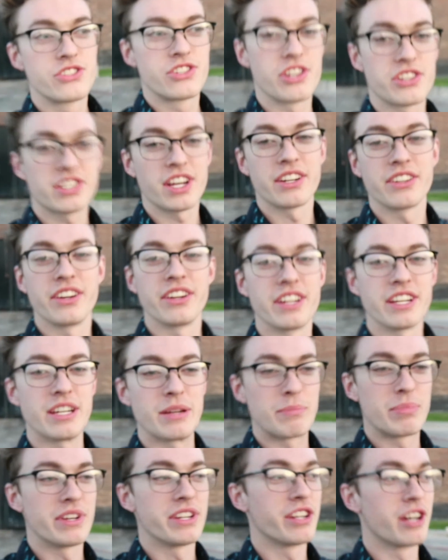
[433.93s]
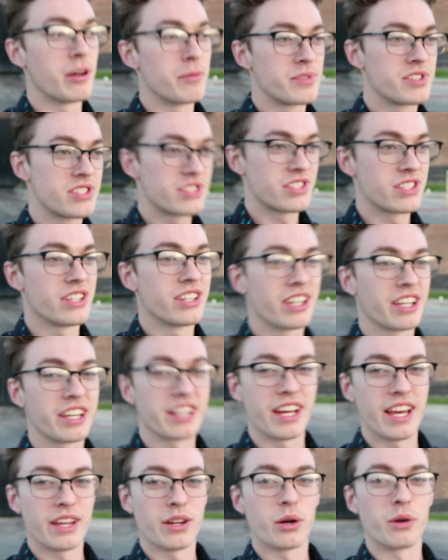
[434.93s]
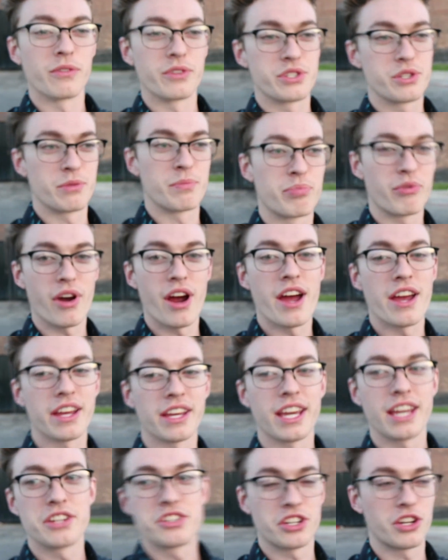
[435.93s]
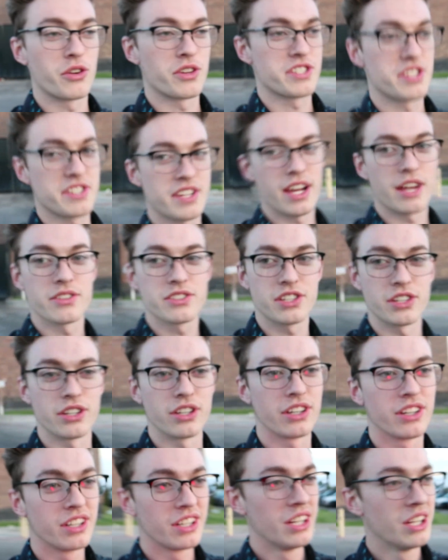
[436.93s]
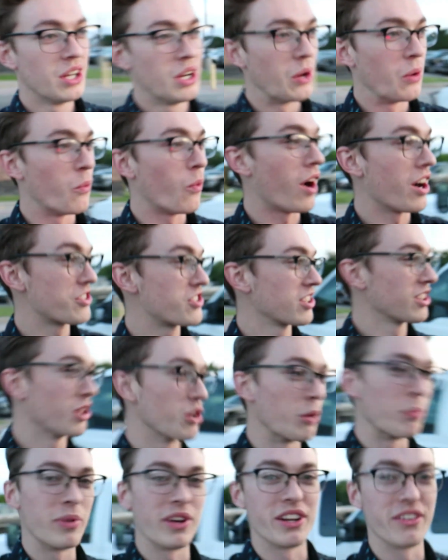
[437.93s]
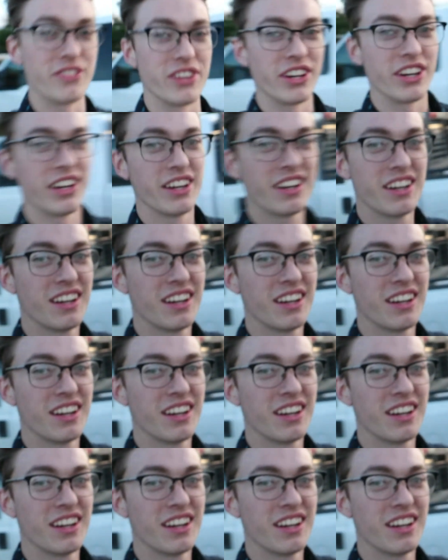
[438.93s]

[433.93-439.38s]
Just got done eating at B-Dubs. Gonna head over to Bryant, Gage, and Chris's house. Gonna watch a little bit of the